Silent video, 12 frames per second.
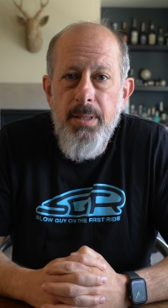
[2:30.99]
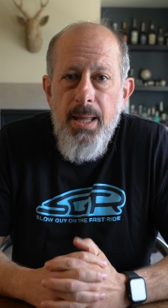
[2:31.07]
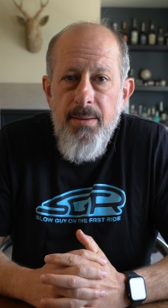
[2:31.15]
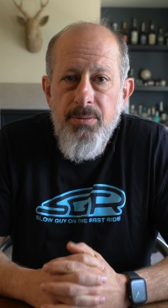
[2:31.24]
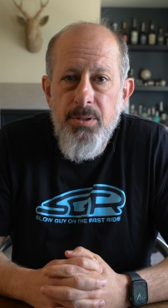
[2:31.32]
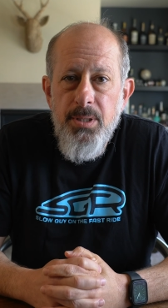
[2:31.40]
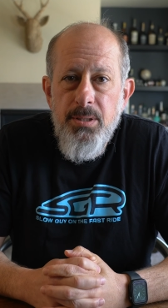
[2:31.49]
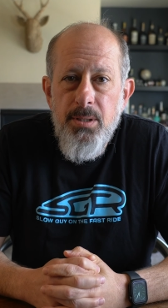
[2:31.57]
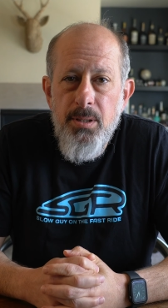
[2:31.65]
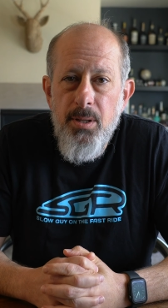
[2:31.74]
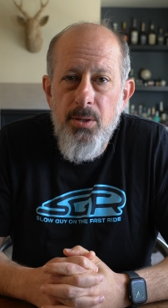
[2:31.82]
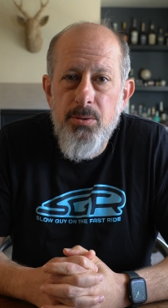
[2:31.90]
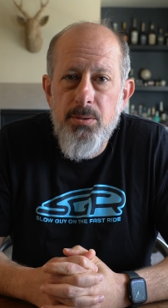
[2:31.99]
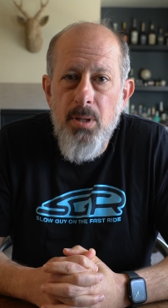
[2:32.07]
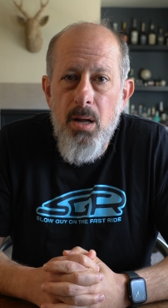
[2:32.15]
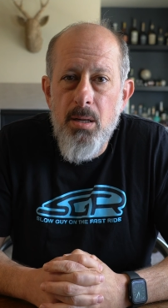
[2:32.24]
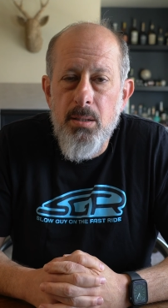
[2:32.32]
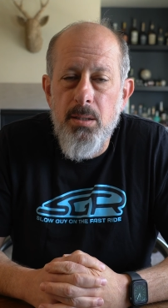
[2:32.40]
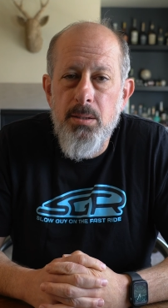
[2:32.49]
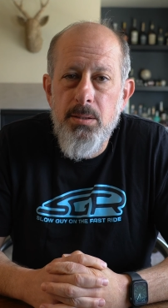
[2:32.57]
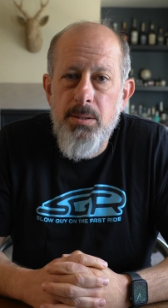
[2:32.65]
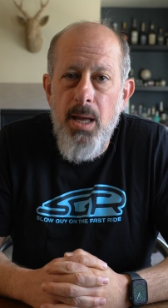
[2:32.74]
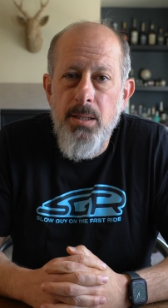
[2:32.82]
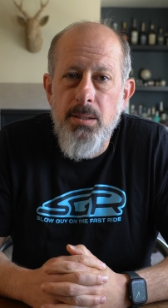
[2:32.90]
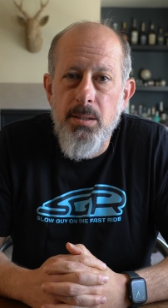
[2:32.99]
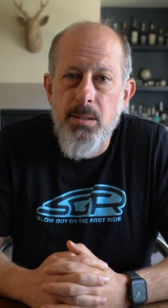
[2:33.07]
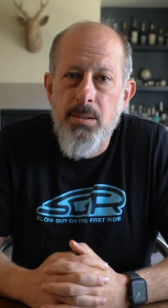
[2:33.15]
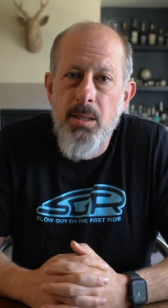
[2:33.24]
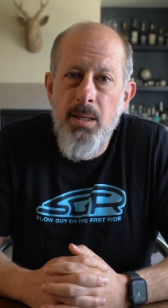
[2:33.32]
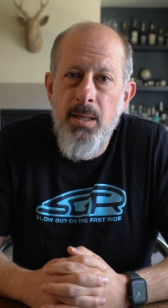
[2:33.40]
After each of those longer sessions,